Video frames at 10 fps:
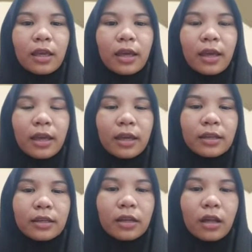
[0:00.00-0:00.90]

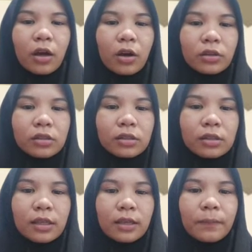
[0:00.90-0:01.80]
handouts,
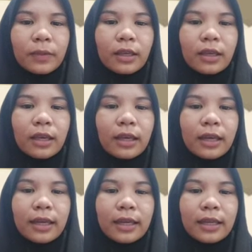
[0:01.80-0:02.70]

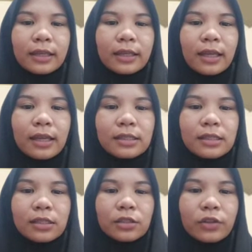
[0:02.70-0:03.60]
and
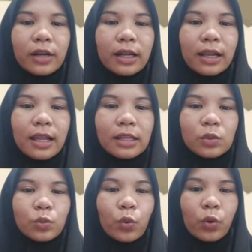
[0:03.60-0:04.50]
extra
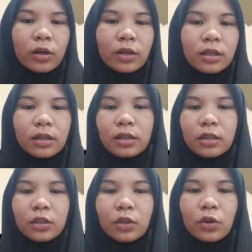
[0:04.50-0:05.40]
classwork.
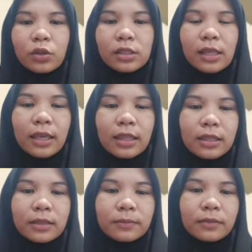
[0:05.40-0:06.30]
Those
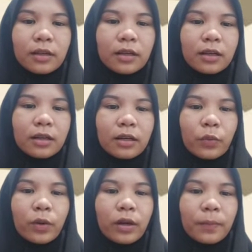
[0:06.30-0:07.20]
items are
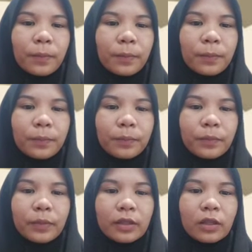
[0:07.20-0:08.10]
wrapped
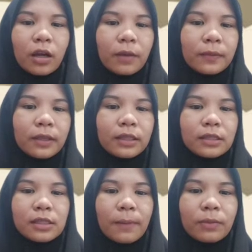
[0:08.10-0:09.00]
up in
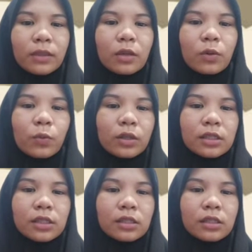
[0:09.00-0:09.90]
something what
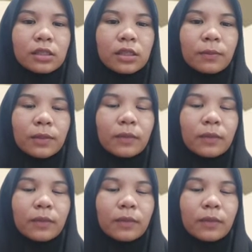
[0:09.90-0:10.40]
Summit